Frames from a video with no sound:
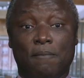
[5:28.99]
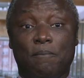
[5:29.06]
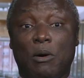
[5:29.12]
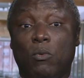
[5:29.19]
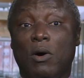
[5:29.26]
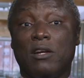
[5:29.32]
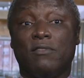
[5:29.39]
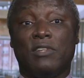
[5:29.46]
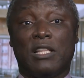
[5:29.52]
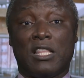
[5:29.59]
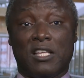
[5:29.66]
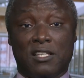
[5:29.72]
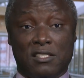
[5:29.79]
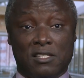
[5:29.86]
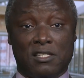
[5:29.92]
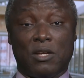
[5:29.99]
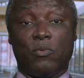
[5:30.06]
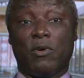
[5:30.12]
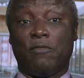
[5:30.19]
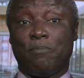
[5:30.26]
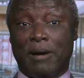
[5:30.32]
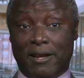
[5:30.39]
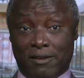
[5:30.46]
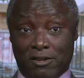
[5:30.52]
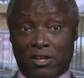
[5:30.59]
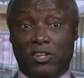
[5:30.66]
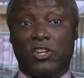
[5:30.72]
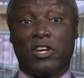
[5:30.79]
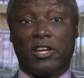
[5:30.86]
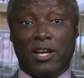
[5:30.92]
But one of the things that we've
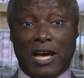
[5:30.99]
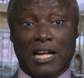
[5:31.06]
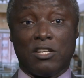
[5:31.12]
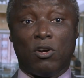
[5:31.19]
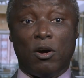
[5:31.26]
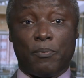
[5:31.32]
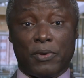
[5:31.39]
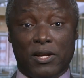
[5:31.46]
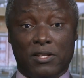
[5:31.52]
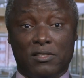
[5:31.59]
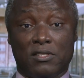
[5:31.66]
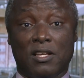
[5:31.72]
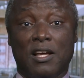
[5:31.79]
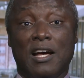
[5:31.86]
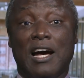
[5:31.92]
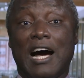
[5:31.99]
pioneered here at Hopkins